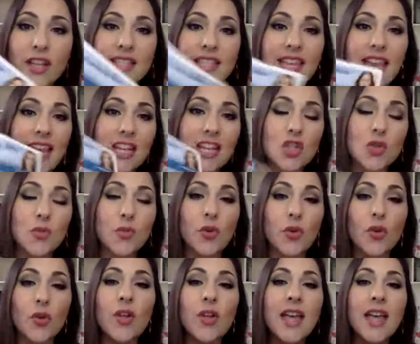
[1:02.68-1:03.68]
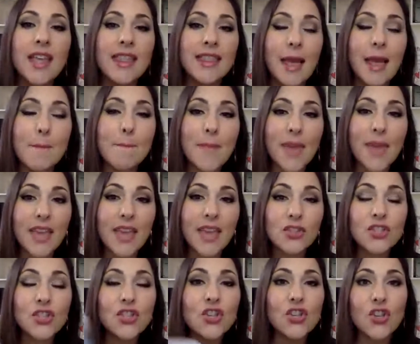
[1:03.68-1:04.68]
tangible that
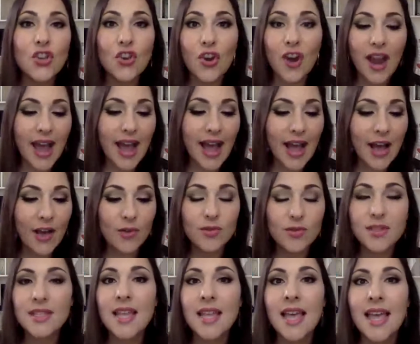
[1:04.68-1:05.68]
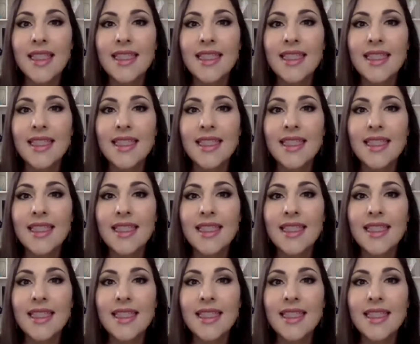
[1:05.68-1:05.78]
mails to your house